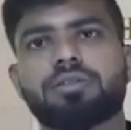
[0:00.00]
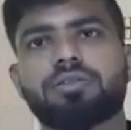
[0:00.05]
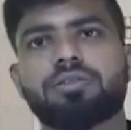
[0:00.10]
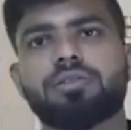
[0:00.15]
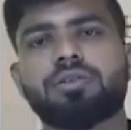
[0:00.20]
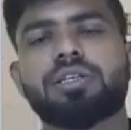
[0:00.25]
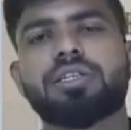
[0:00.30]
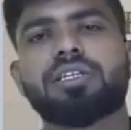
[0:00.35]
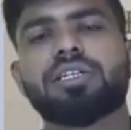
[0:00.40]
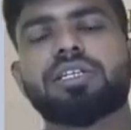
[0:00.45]

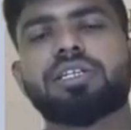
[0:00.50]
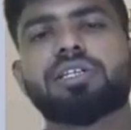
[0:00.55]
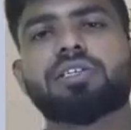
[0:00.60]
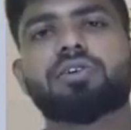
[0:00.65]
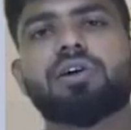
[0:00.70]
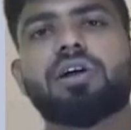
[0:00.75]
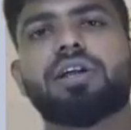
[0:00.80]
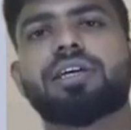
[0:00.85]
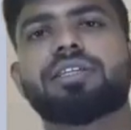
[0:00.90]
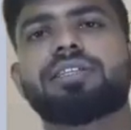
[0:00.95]
So that it is
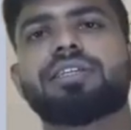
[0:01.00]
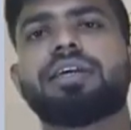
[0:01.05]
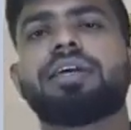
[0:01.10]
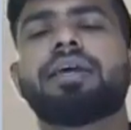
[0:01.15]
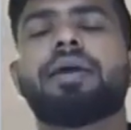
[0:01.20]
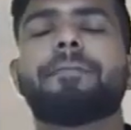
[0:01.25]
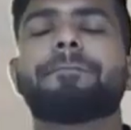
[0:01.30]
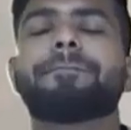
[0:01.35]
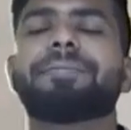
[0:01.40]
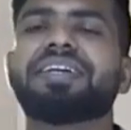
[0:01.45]
called as the
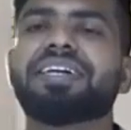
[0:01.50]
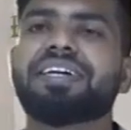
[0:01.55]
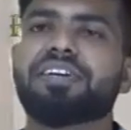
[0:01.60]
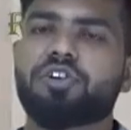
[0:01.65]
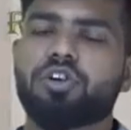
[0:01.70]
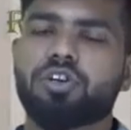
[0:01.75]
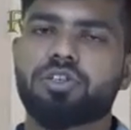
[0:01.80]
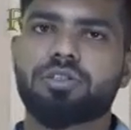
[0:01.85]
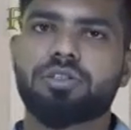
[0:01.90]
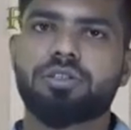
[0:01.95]
period
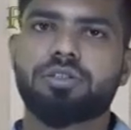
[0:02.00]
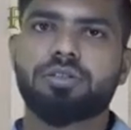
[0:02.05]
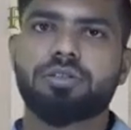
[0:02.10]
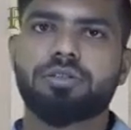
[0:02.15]
cost.